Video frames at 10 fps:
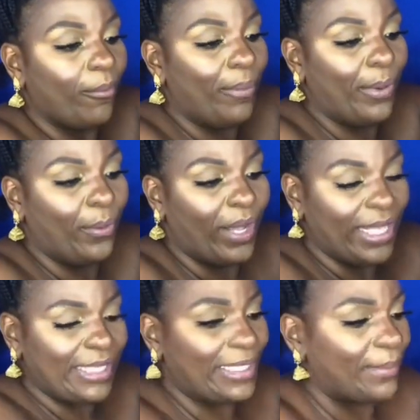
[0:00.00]
but what I
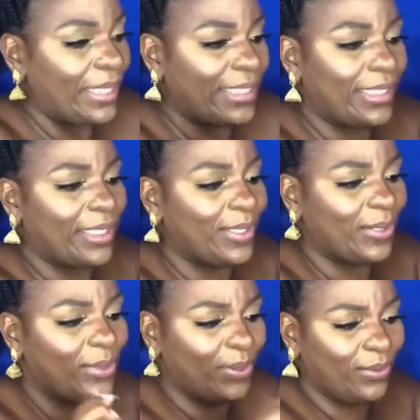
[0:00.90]
see my
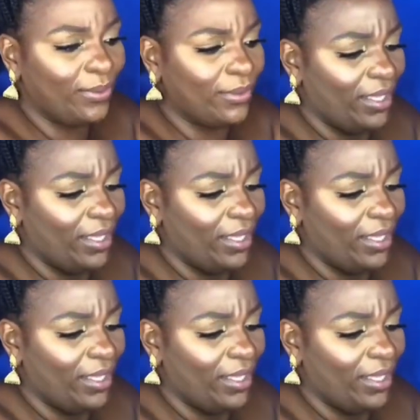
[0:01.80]
sister do